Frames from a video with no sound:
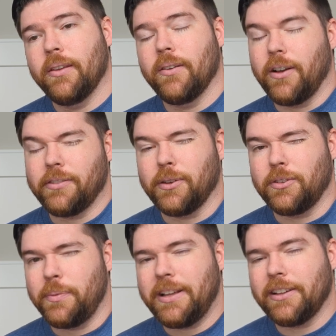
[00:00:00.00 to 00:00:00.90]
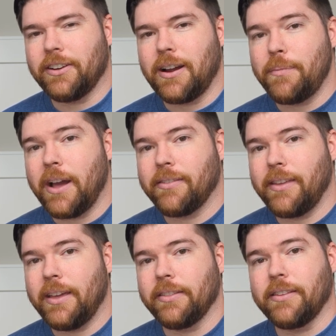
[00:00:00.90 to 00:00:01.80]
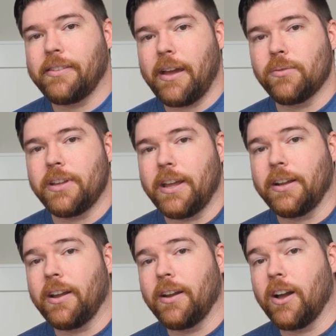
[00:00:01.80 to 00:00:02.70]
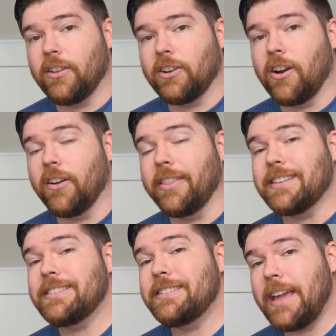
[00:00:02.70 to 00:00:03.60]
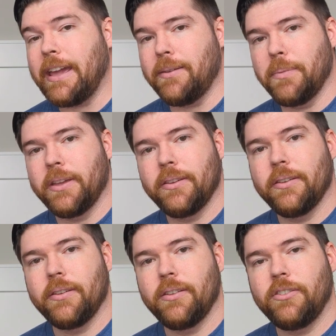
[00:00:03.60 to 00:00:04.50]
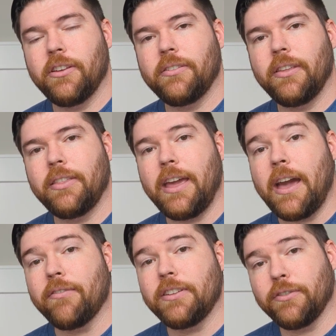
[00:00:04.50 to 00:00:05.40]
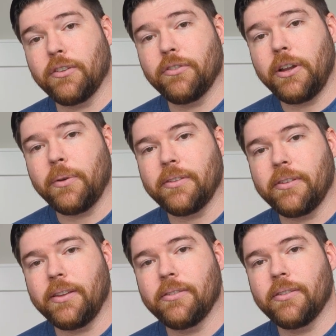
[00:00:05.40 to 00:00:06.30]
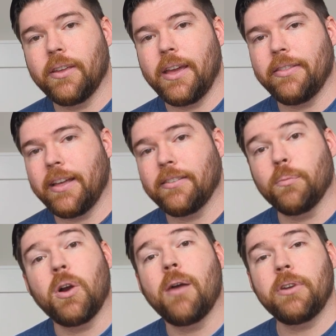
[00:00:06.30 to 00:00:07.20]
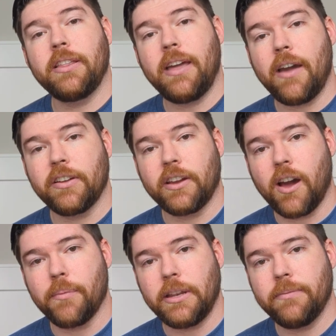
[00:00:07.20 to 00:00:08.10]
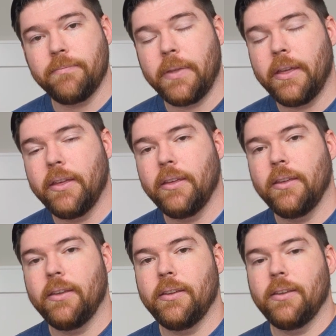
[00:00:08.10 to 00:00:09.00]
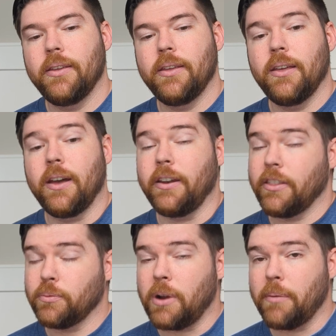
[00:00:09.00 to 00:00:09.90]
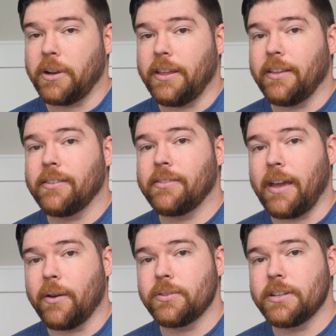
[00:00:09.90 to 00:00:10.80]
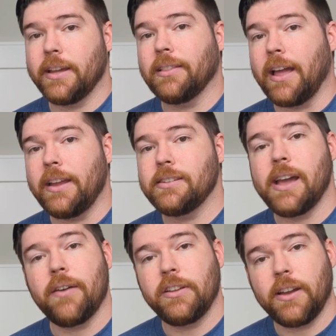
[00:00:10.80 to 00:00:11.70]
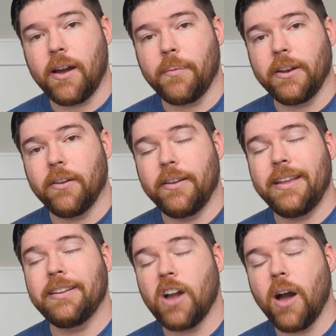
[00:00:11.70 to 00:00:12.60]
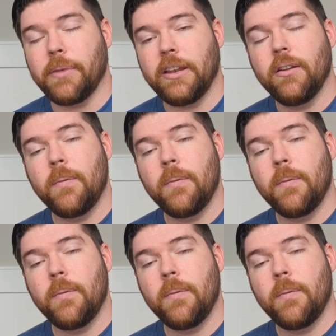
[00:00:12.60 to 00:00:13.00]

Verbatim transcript: Also, to be clear, I'm not saying that sound and color are the same, just that they have different frequencies, and that's a property they have in common. Another property that sound and light have in common, in common